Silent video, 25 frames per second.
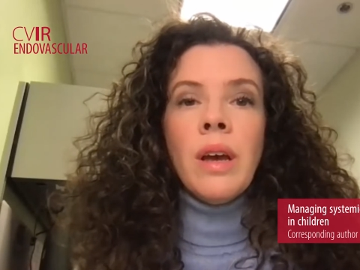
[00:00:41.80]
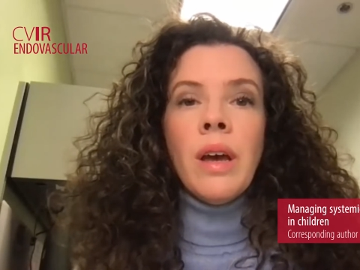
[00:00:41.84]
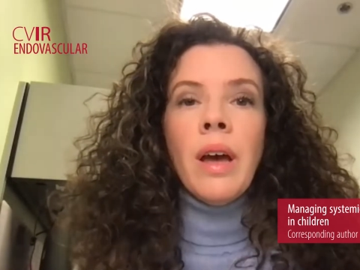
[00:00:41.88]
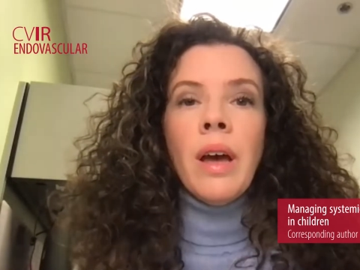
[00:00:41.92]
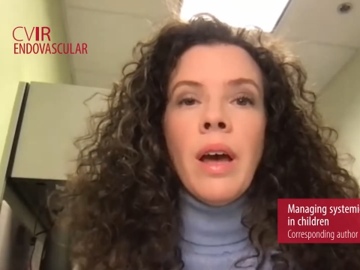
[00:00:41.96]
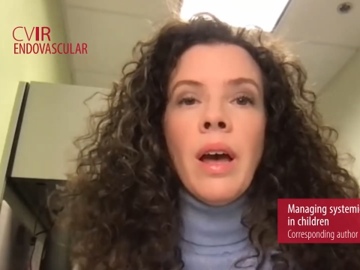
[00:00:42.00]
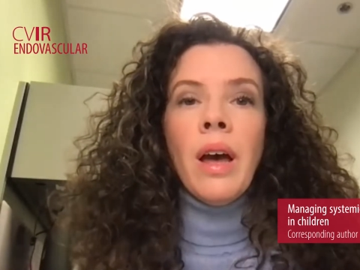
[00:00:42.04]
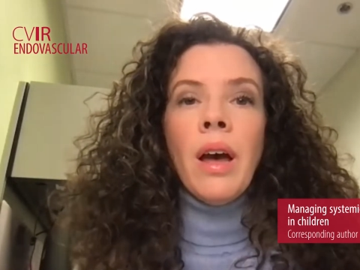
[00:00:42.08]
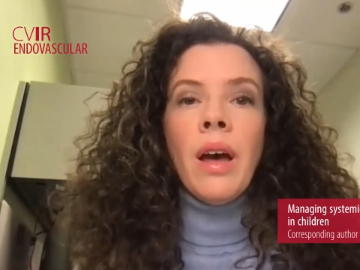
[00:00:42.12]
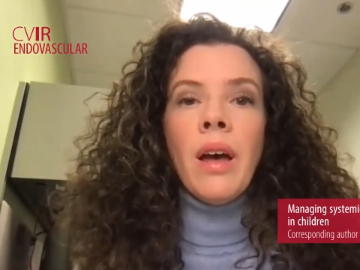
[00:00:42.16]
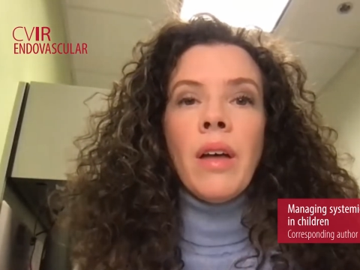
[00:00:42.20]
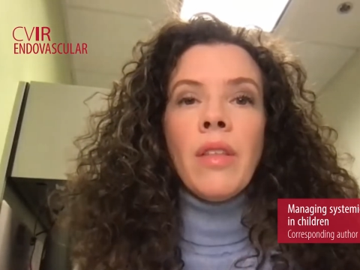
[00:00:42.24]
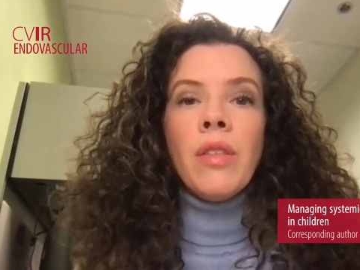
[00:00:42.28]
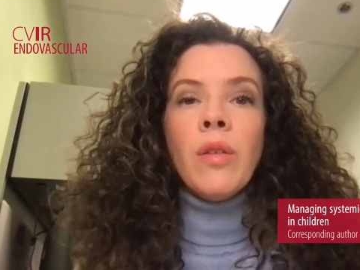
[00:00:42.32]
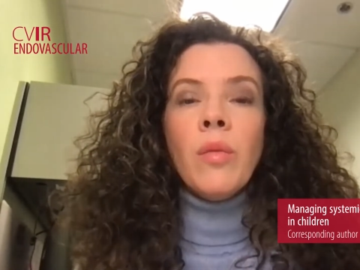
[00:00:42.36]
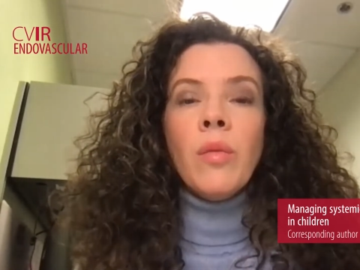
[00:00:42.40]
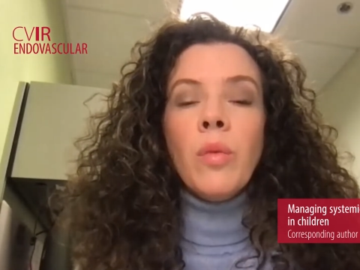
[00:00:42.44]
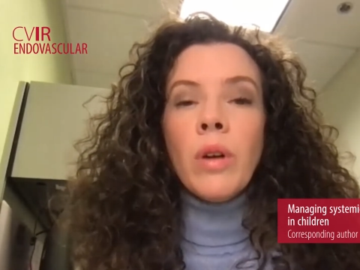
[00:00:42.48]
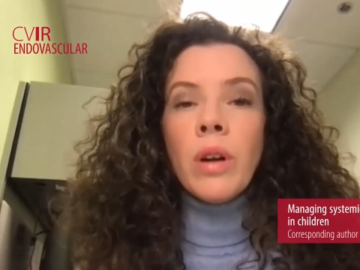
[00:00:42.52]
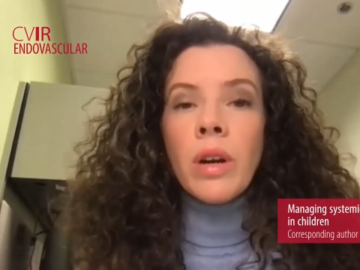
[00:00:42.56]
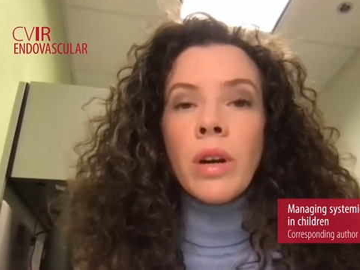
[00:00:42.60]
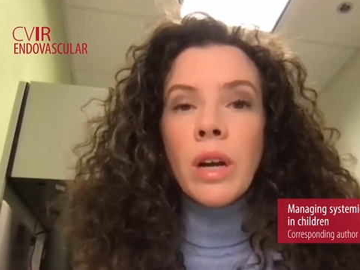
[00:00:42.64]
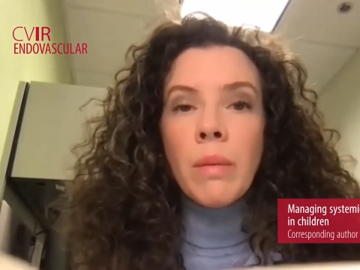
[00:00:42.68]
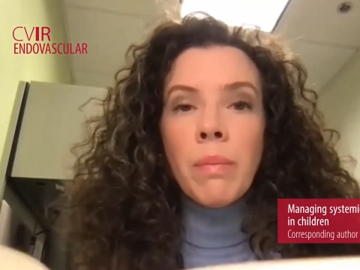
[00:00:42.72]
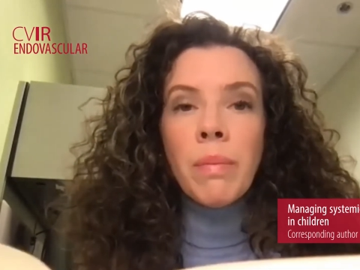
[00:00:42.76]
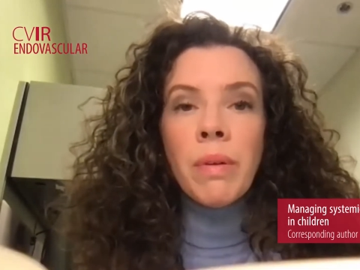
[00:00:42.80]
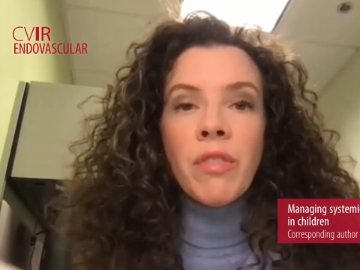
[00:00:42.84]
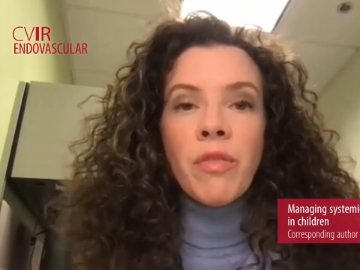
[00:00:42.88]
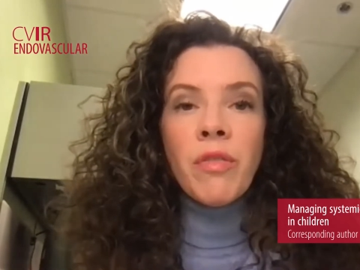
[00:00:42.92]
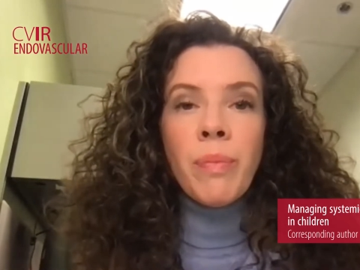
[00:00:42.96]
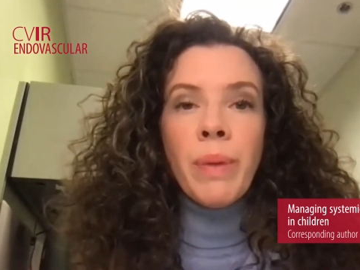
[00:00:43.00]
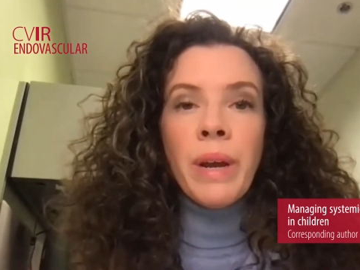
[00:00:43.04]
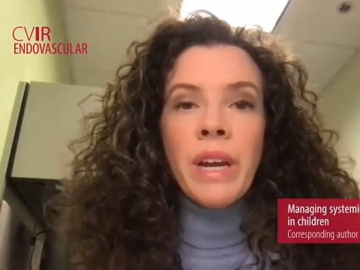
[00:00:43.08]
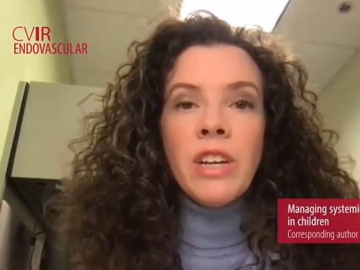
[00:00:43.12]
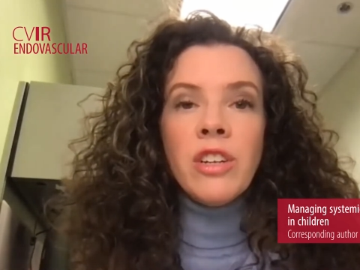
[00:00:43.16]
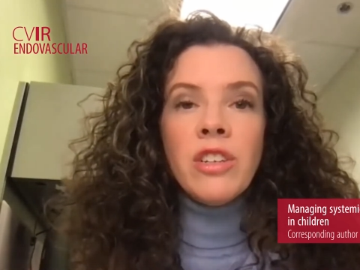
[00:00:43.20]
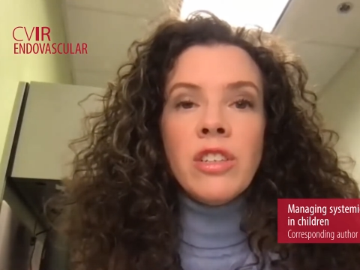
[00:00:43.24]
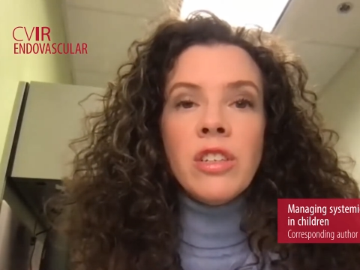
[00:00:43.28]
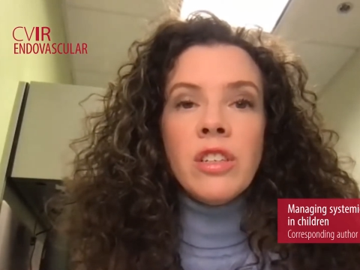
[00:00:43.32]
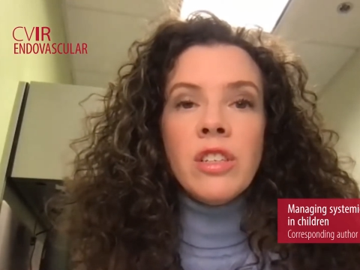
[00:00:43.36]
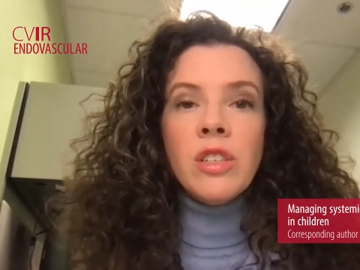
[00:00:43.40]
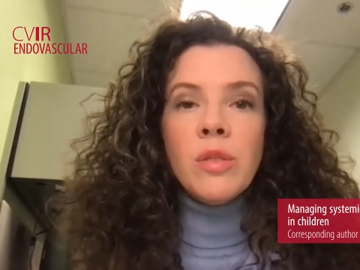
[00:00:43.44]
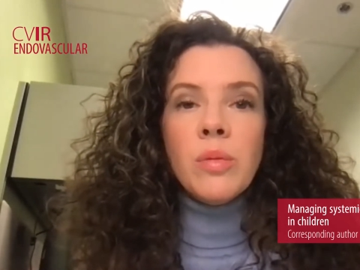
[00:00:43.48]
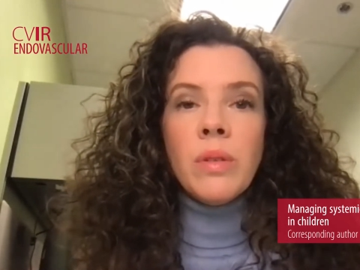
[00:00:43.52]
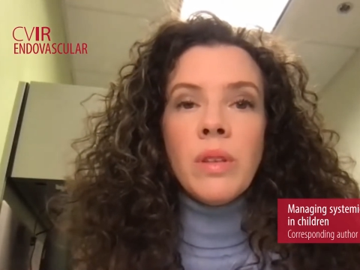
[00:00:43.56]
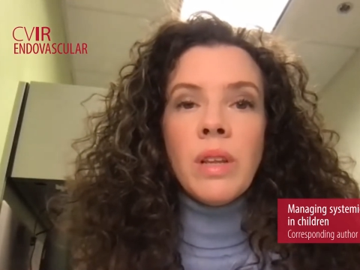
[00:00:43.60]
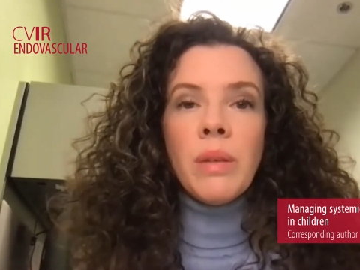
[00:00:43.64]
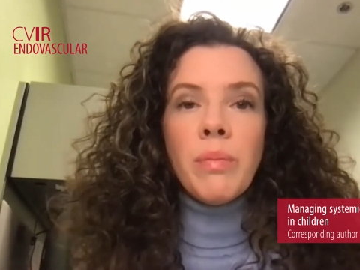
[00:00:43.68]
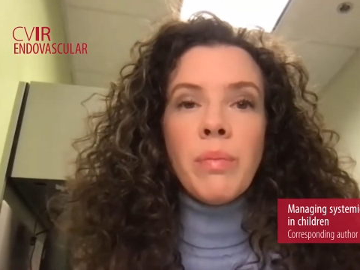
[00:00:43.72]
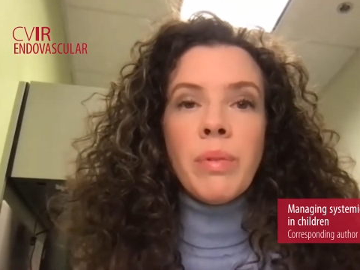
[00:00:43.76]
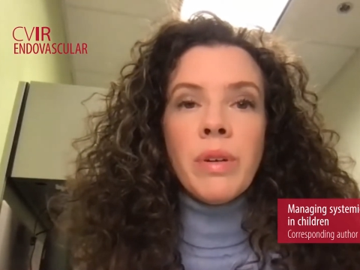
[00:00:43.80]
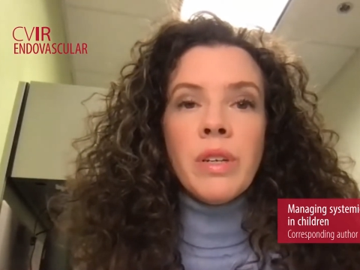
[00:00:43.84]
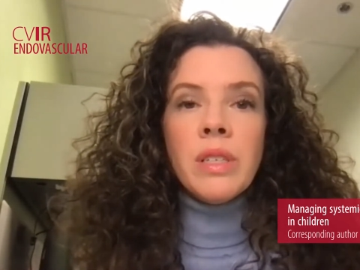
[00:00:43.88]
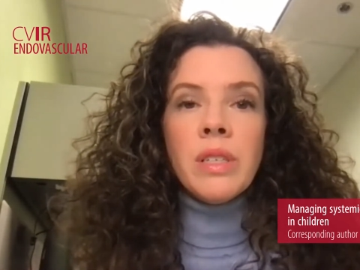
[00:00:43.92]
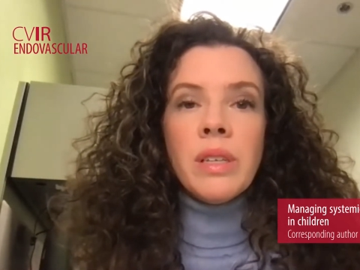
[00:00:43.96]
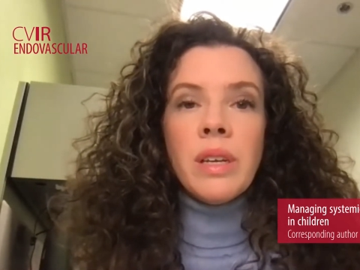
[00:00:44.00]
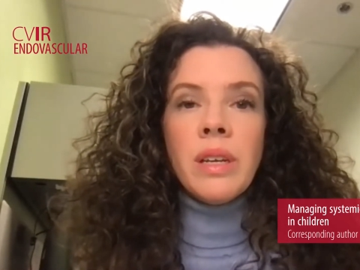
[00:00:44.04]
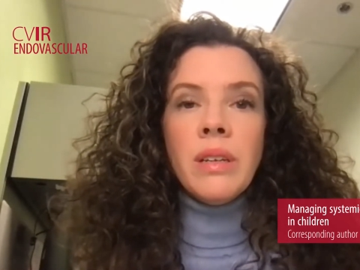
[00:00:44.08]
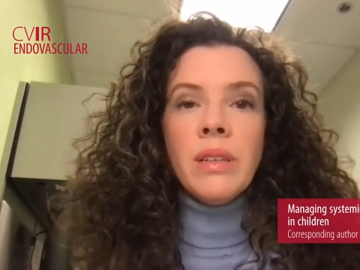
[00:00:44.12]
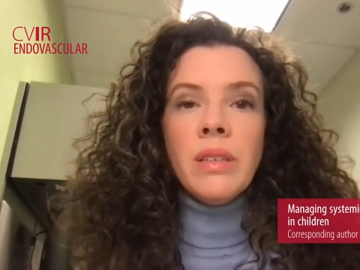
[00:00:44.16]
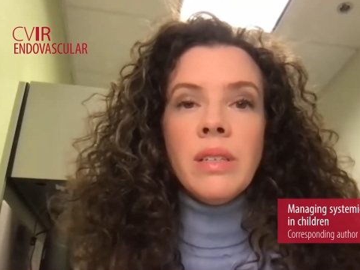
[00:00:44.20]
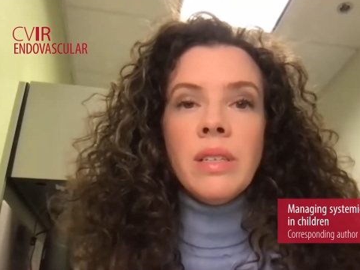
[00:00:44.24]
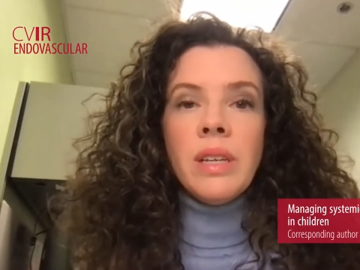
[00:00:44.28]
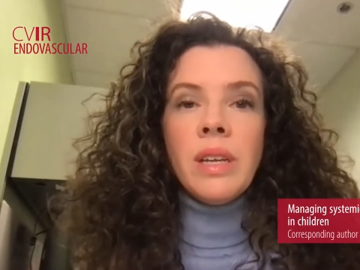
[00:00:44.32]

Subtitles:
the workup of patients when they present